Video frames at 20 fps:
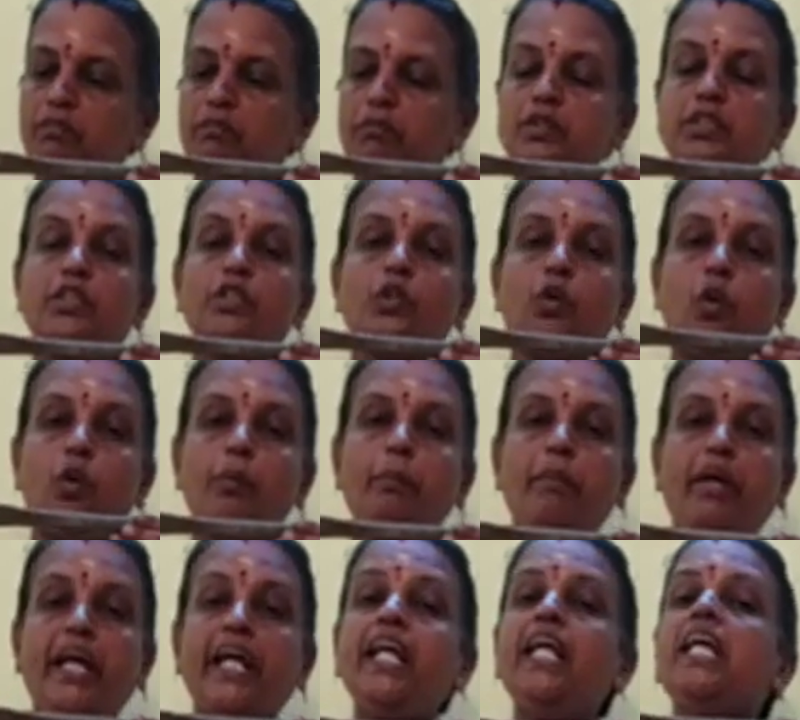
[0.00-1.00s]

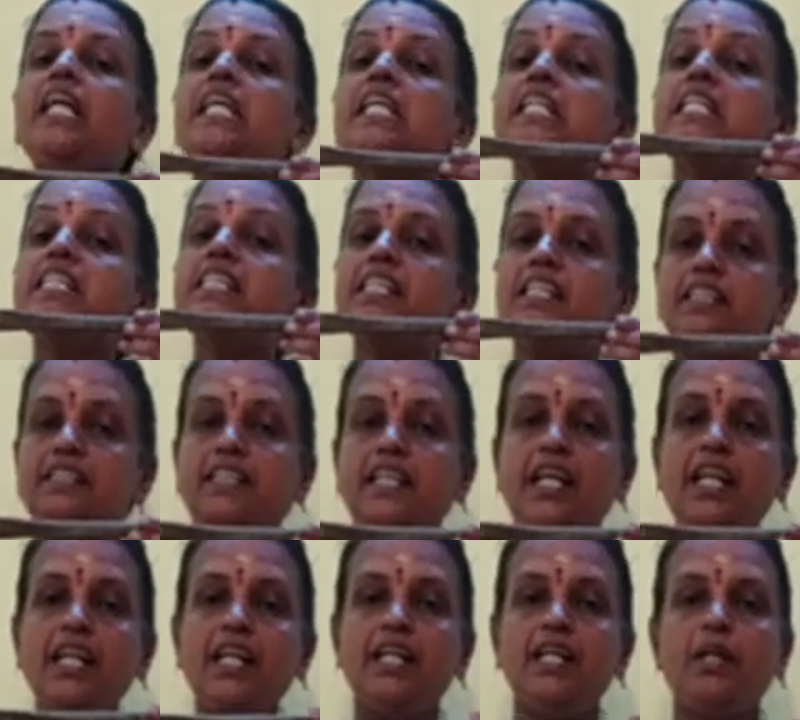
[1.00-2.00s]
stone-made
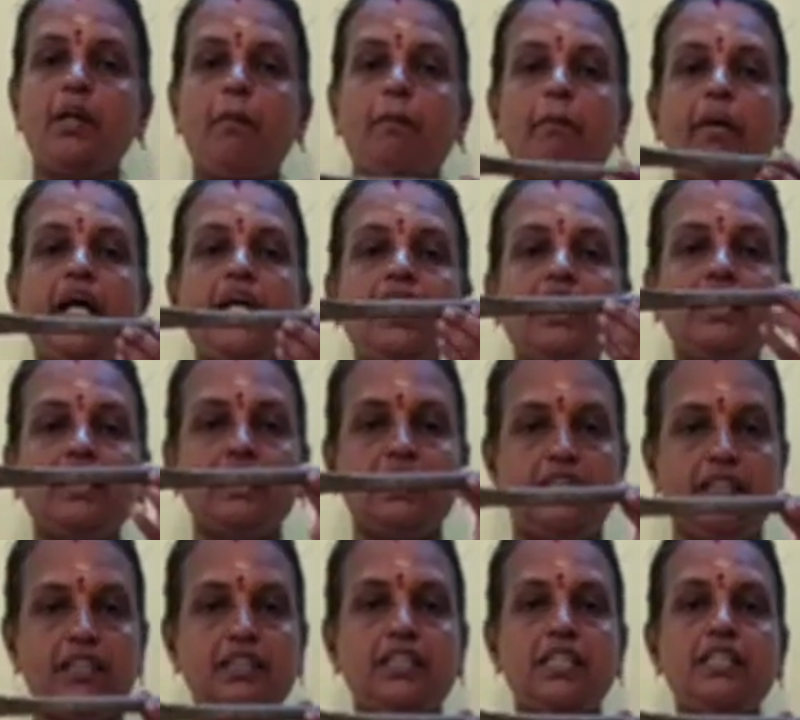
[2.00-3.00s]
chisel, but
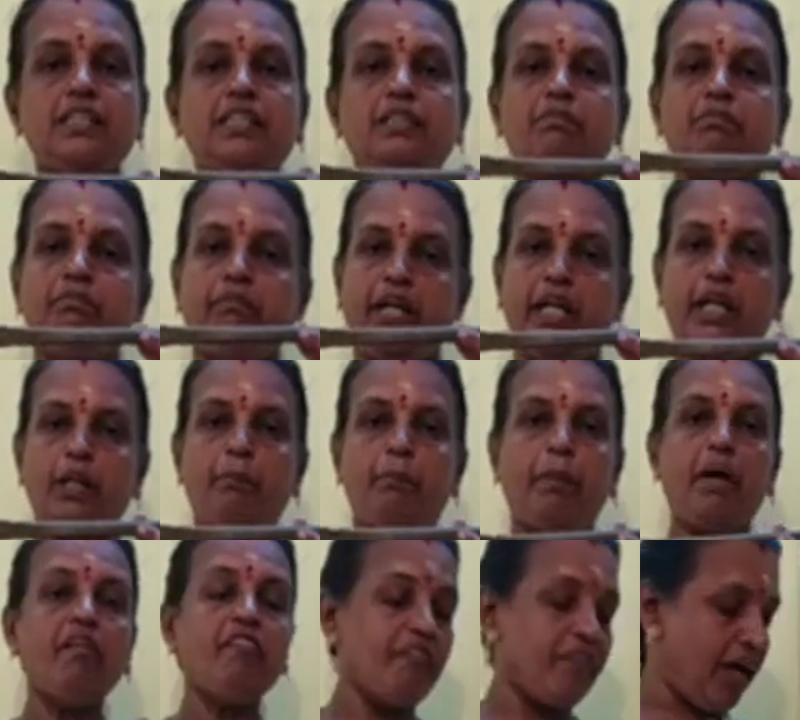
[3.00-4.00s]
this is made up
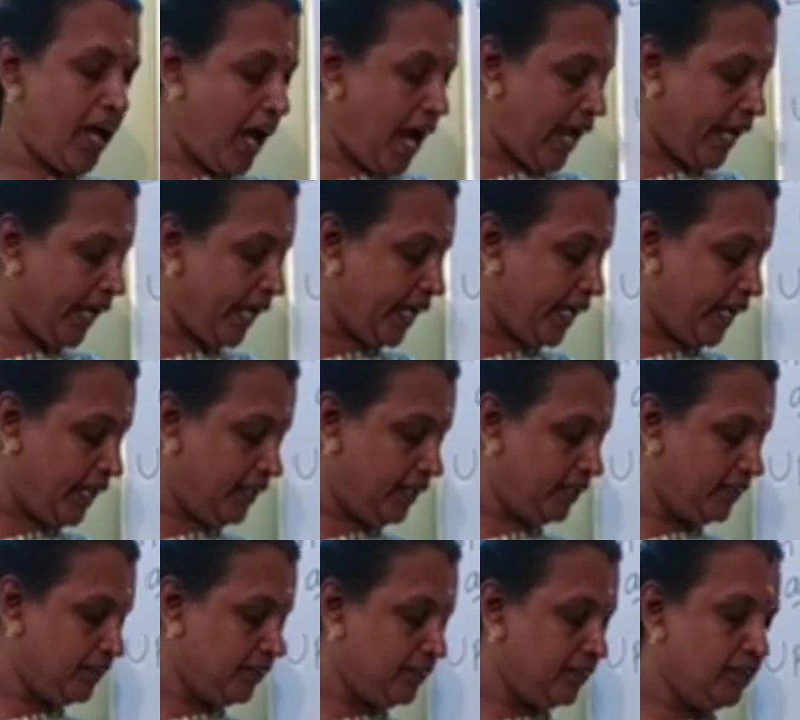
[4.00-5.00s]
of
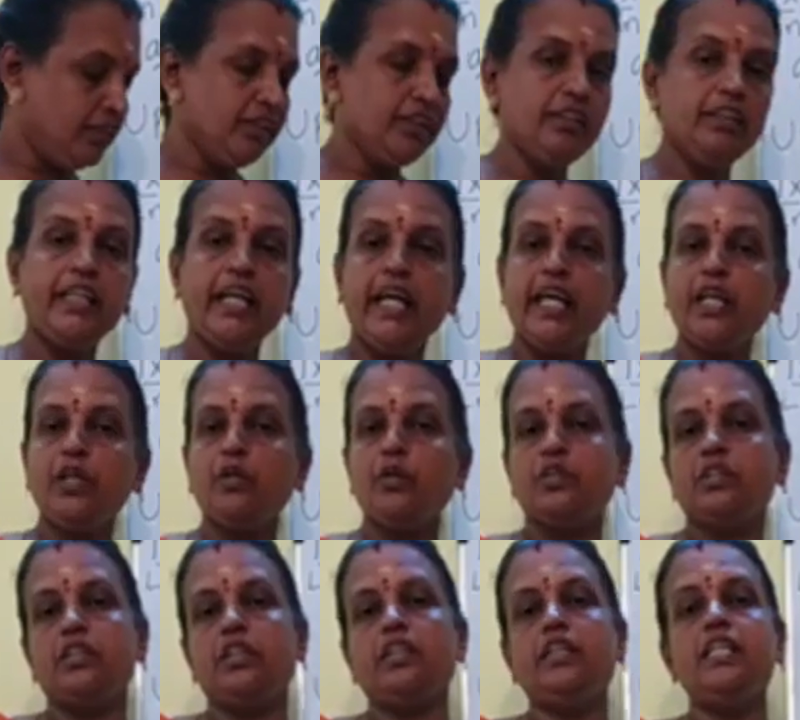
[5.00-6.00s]
iron. They
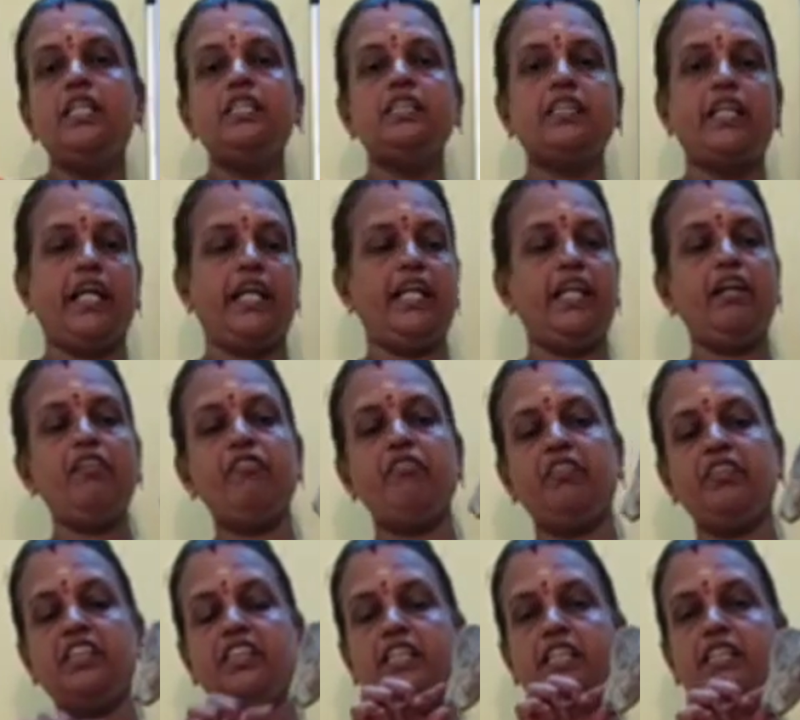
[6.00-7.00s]
used this kind of
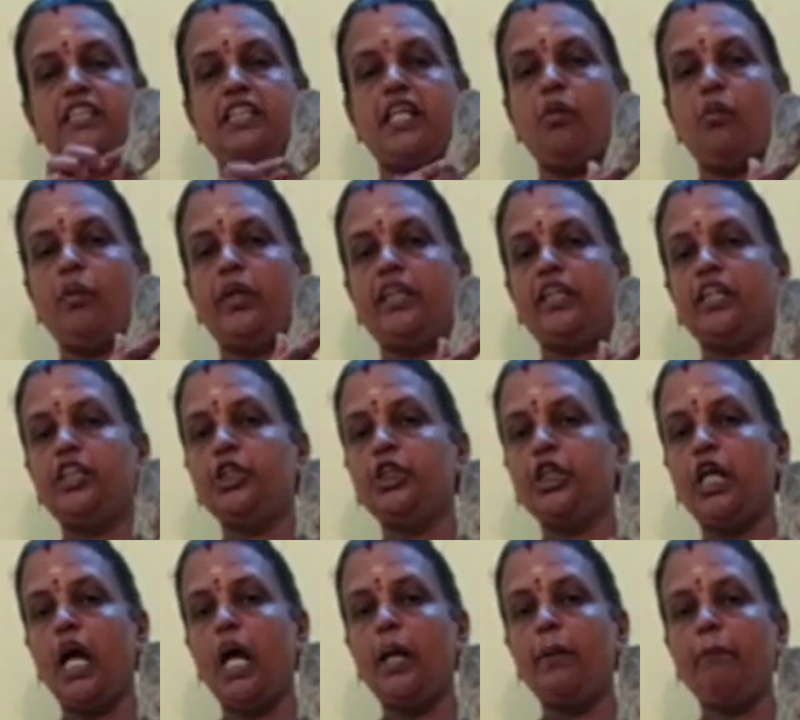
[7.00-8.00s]
chisel with
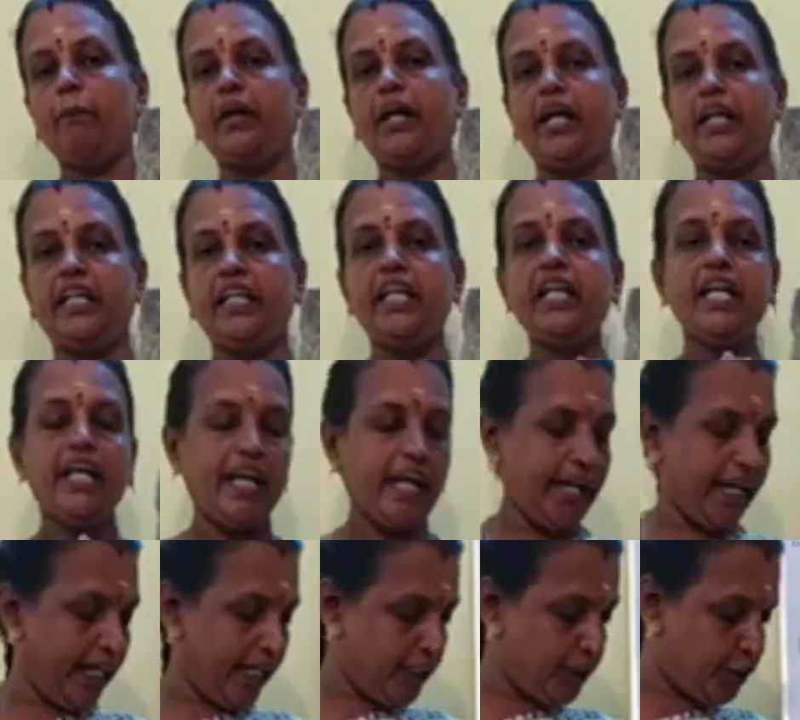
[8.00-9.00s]
sharp cutting
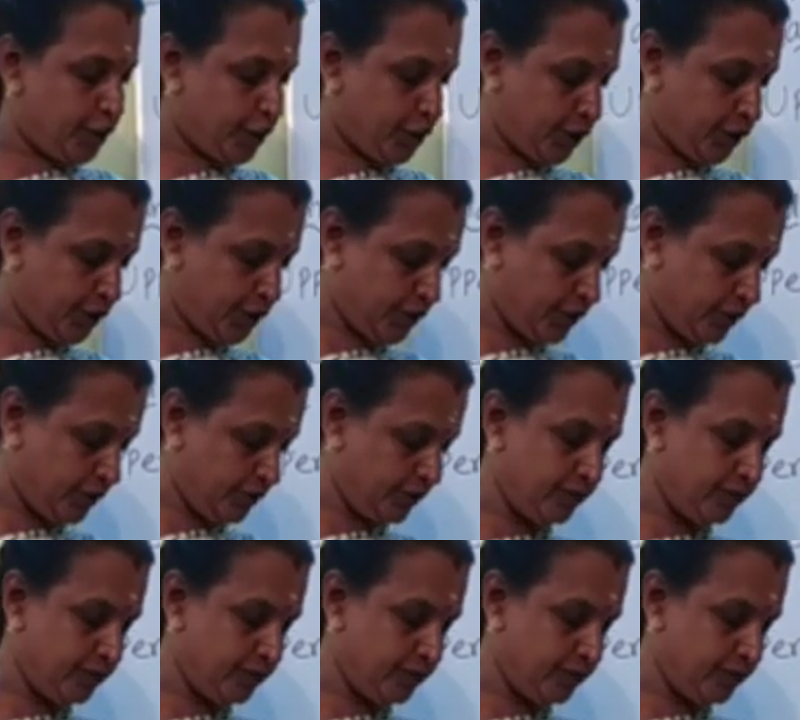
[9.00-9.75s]
edge.